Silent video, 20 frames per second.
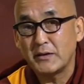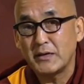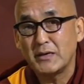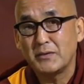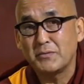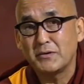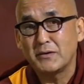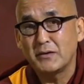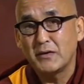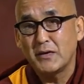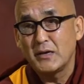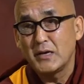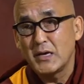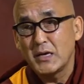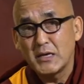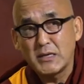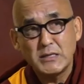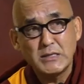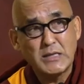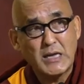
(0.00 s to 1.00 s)
even
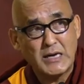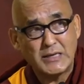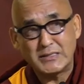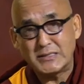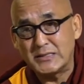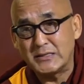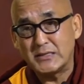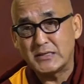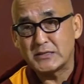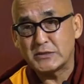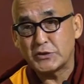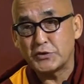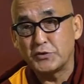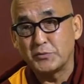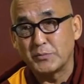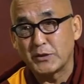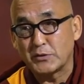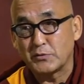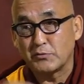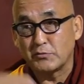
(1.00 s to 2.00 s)
not in this
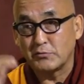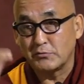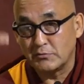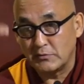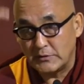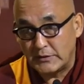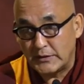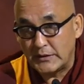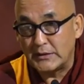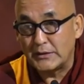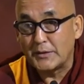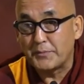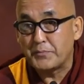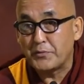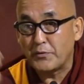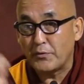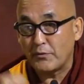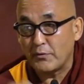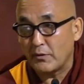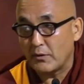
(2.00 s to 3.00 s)
human world, in the
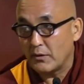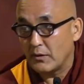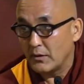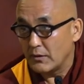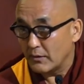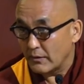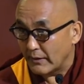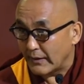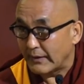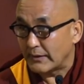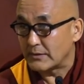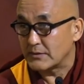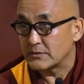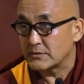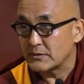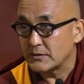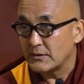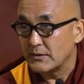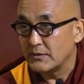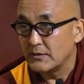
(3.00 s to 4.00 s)
pure
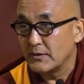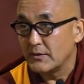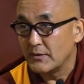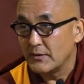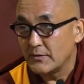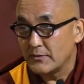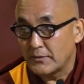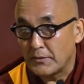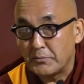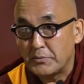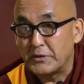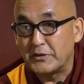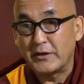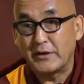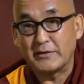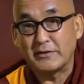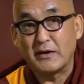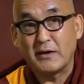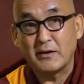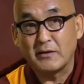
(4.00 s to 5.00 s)
lanes, the
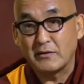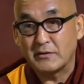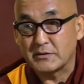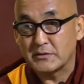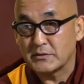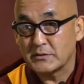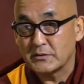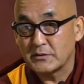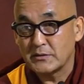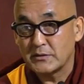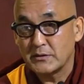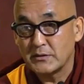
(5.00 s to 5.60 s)
Vidyadharas.